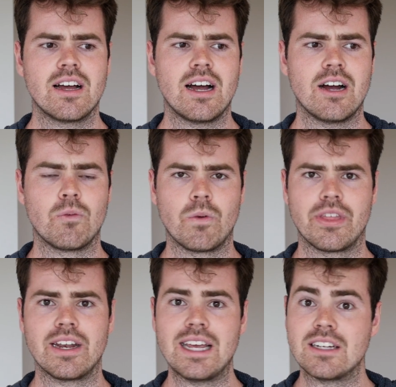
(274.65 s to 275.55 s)
uh,
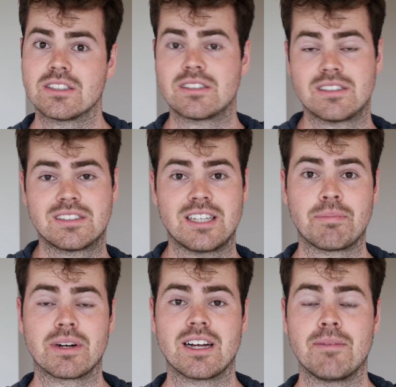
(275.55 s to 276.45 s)
within each
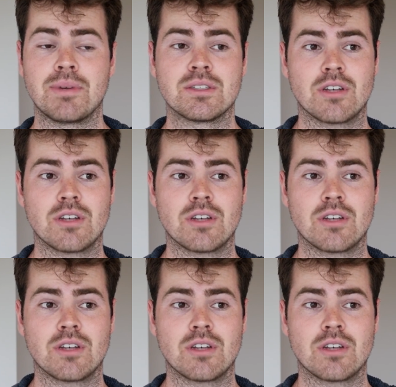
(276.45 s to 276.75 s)
separate company.